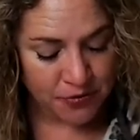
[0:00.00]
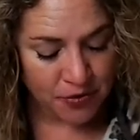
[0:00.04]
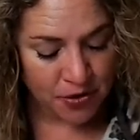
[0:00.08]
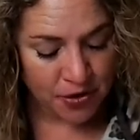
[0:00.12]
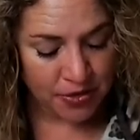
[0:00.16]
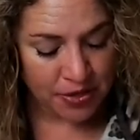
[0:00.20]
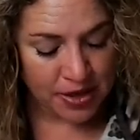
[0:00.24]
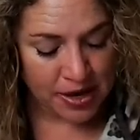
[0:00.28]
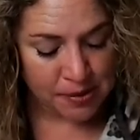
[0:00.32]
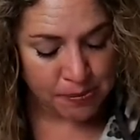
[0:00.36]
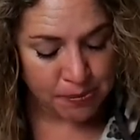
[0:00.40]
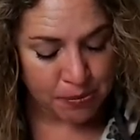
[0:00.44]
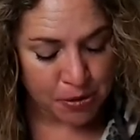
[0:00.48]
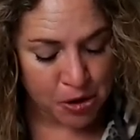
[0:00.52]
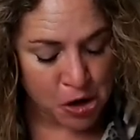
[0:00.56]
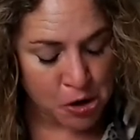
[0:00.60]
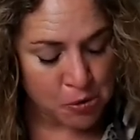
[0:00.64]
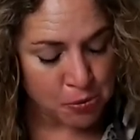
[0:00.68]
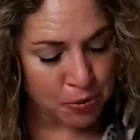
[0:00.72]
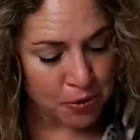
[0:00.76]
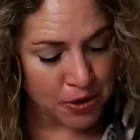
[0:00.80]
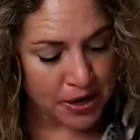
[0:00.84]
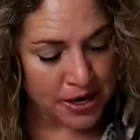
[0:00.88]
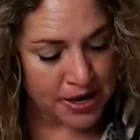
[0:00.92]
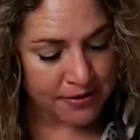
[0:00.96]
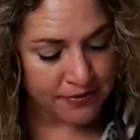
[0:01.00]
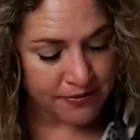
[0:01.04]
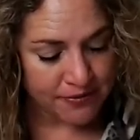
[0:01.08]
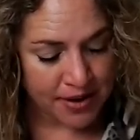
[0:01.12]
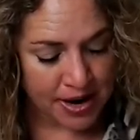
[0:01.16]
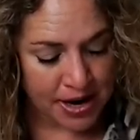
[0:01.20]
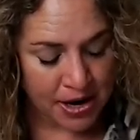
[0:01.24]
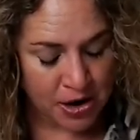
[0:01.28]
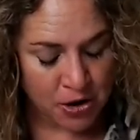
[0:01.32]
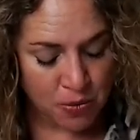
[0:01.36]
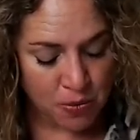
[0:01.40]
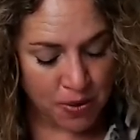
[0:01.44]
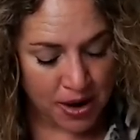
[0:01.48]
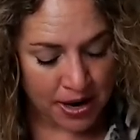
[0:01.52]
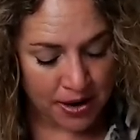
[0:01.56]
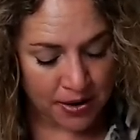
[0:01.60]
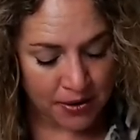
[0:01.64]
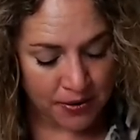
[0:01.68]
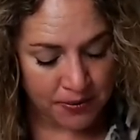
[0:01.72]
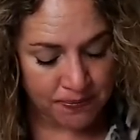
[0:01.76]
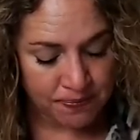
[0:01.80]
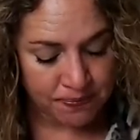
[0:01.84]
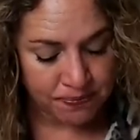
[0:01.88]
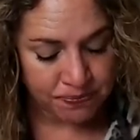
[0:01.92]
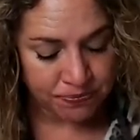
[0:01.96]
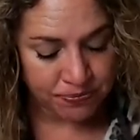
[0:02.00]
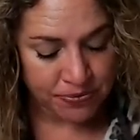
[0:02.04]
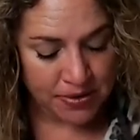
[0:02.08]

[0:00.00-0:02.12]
for the appropriate farewell,